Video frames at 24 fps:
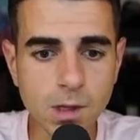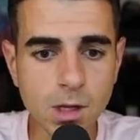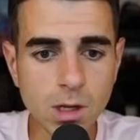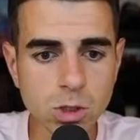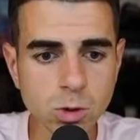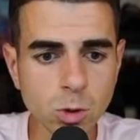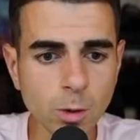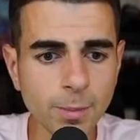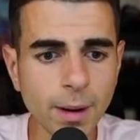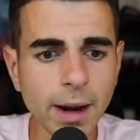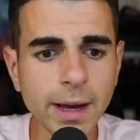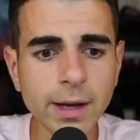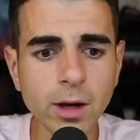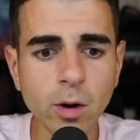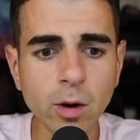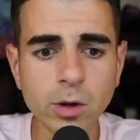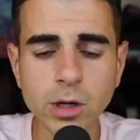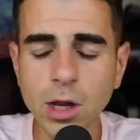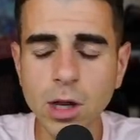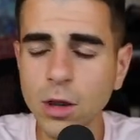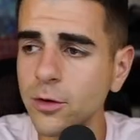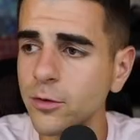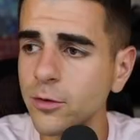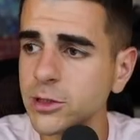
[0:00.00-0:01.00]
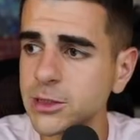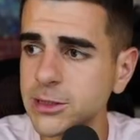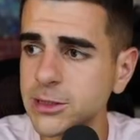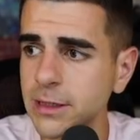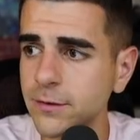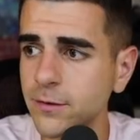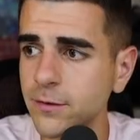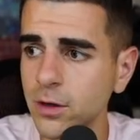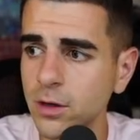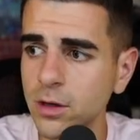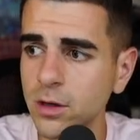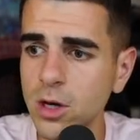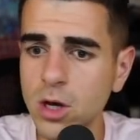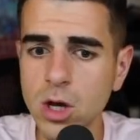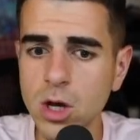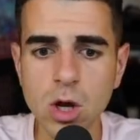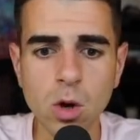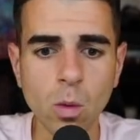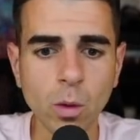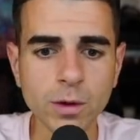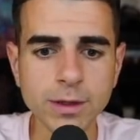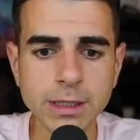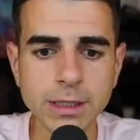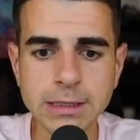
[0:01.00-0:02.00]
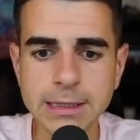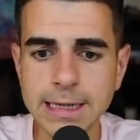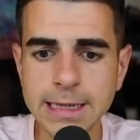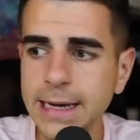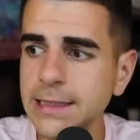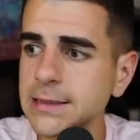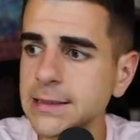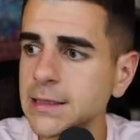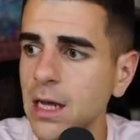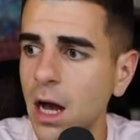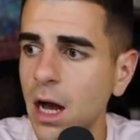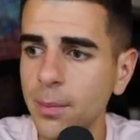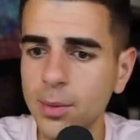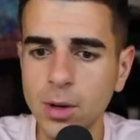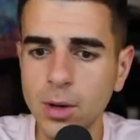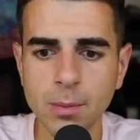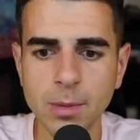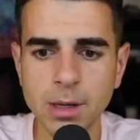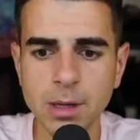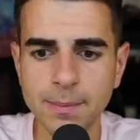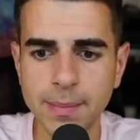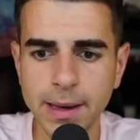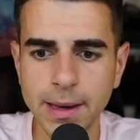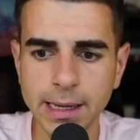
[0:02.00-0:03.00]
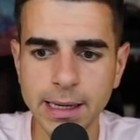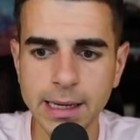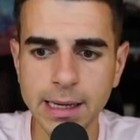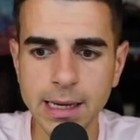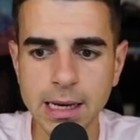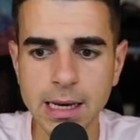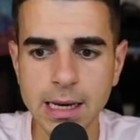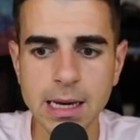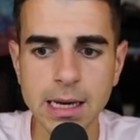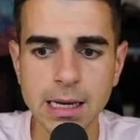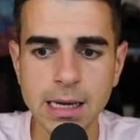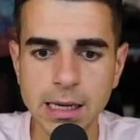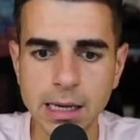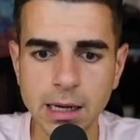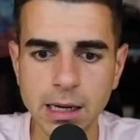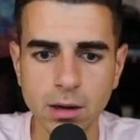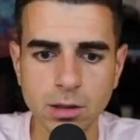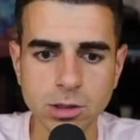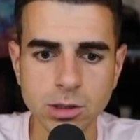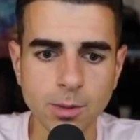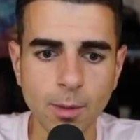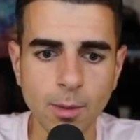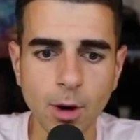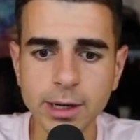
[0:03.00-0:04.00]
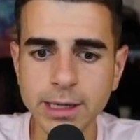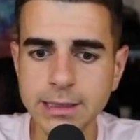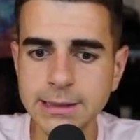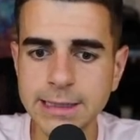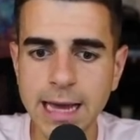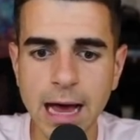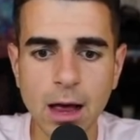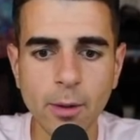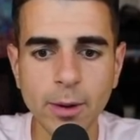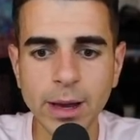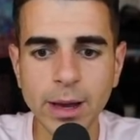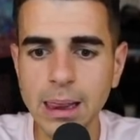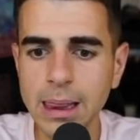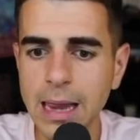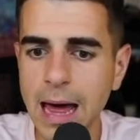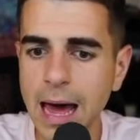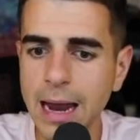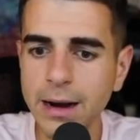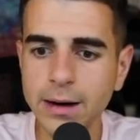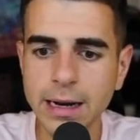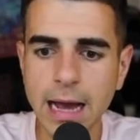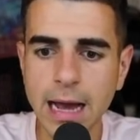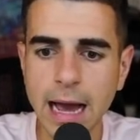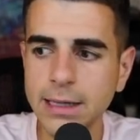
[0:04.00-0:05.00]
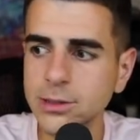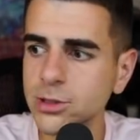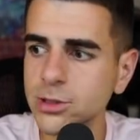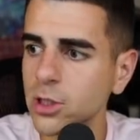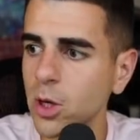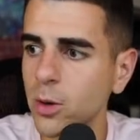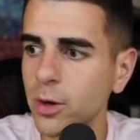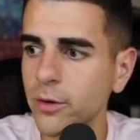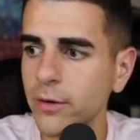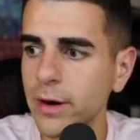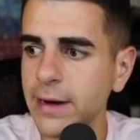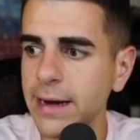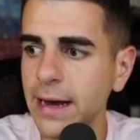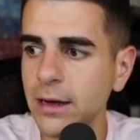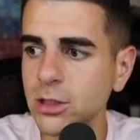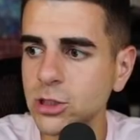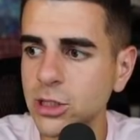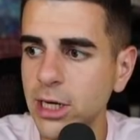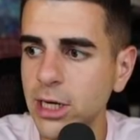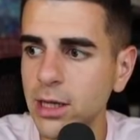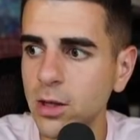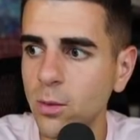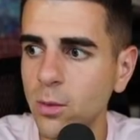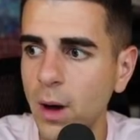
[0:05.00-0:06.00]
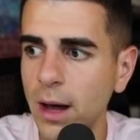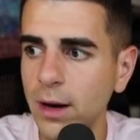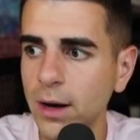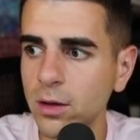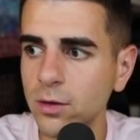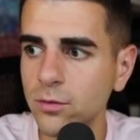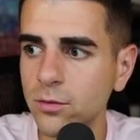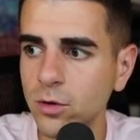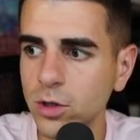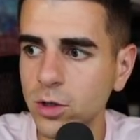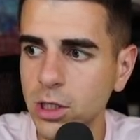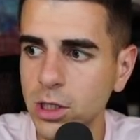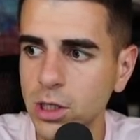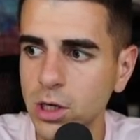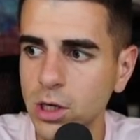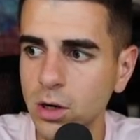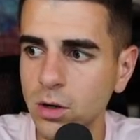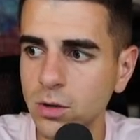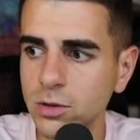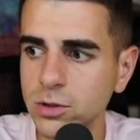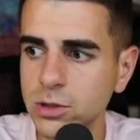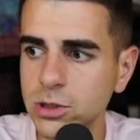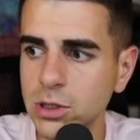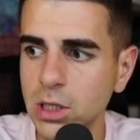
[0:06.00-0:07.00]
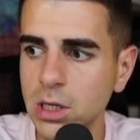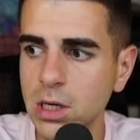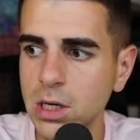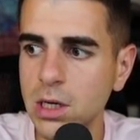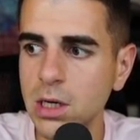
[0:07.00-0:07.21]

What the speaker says: So I'll probably go another receiver with this next upcoming pick here. So Marcus Callaway, a lot of guys are going right now. Jalen Waddle, the rookie, goes.